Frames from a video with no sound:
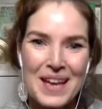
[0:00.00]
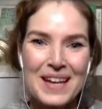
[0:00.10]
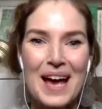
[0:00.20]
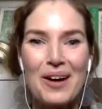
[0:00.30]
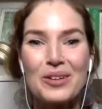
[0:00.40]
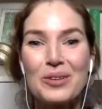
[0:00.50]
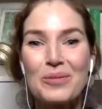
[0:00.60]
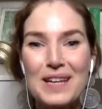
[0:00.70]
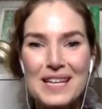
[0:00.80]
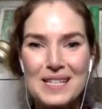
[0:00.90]
Now,
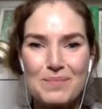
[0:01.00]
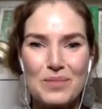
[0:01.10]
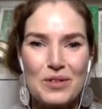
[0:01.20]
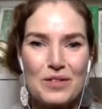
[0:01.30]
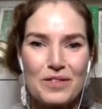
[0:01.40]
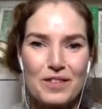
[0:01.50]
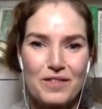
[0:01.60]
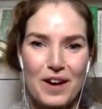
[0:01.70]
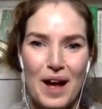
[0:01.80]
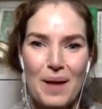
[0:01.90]
Louise moved
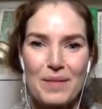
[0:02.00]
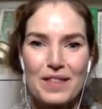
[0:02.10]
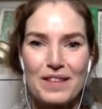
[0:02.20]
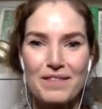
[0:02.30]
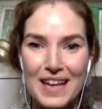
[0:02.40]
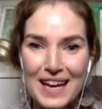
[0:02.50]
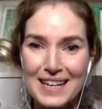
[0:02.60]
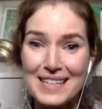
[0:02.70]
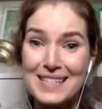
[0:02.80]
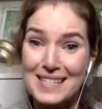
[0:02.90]
from the
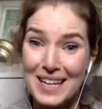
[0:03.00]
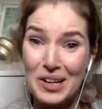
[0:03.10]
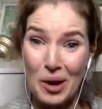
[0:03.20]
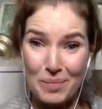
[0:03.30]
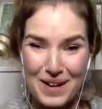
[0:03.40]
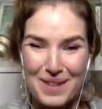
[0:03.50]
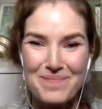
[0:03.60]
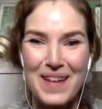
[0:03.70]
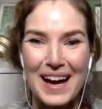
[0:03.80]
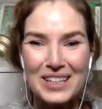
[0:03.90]
Vienna State Opera
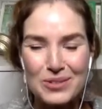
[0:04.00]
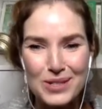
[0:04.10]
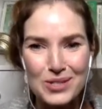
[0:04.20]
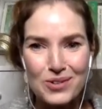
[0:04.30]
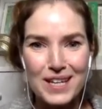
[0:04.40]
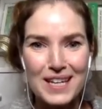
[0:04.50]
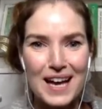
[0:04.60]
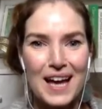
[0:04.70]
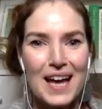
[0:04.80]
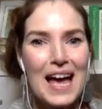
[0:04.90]
back to
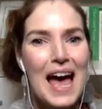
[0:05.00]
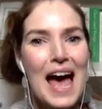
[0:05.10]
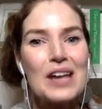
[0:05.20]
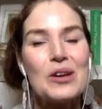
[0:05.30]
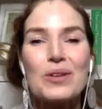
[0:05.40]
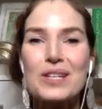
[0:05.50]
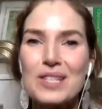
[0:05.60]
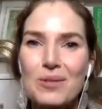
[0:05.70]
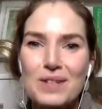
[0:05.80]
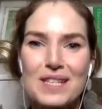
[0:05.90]
Australia and
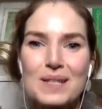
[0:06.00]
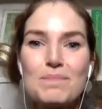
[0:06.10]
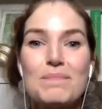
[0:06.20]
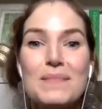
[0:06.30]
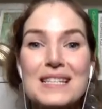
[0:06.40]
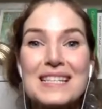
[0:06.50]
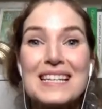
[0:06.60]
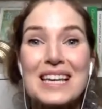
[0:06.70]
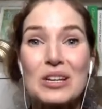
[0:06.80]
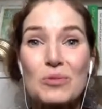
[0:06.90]
noticed there was this
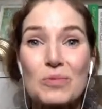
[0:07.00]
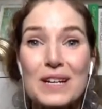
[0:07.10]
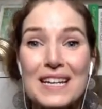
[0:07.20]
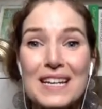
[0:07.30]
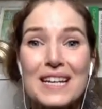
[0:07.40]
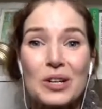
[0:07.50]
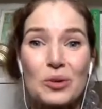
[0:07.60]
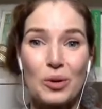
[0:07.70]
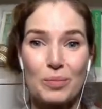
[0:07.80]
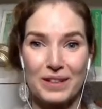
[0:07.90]
missing ingredient in
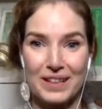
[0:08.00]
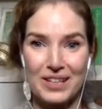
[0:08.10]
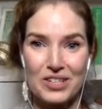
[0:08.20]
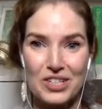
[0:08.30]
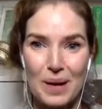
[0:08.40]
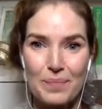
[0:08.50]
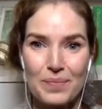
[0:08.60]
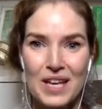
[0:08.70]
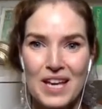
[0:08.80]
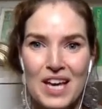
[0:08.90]
corporate leadership.
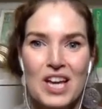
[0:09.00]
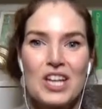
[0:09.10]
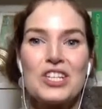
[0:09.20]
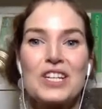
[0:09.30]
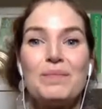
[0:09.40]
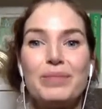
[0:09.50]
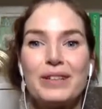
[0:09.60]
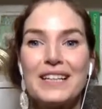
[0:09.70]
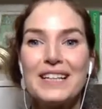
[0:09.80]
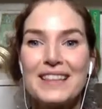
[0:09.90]
She
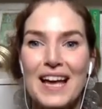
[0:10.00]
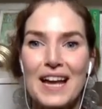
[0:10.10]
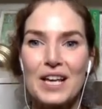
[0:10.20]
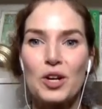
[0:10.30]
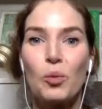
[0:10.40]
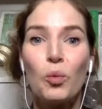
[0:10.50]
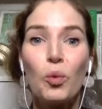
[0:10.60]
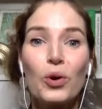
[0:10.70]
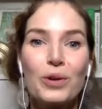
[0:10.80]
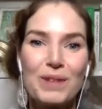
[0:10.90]
completed then an
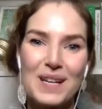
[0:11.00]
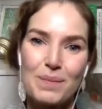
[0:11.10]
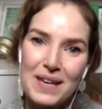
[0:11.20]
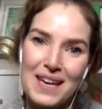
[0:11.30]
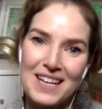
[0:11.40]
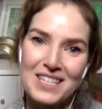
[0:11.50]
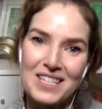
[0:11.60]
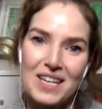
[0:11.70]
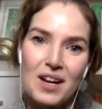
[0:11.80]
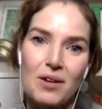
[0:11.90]
award winning
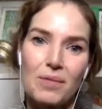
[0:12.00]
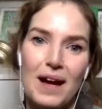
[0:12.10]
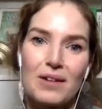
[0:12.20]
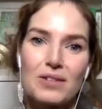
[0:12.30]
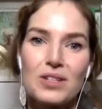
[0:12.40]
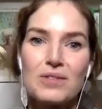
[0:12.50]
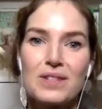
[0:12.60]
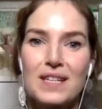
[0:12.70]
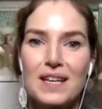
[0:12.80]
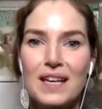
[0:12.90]
PhD around
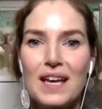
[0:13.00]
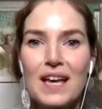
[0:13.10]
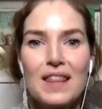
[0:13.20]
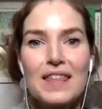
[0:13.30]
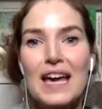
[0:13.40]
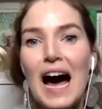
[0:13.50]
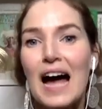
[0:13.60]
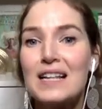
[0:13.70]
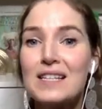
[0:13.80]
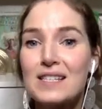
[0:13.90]
using the
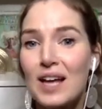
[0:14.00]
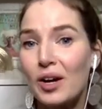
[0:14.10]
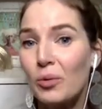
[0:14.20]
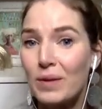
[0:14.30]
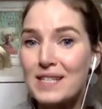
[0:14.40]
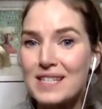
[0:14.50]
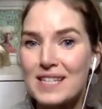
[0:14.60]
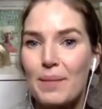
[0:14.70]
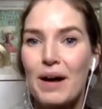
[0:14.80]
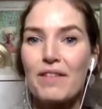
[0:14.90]
unsung
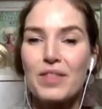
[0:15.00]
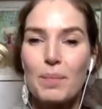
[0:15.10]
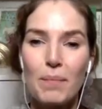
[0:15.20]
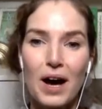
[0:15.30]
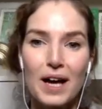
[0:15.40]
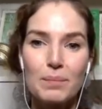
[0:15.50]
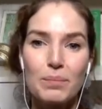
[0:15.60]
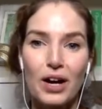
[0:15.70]
wisdom of the mind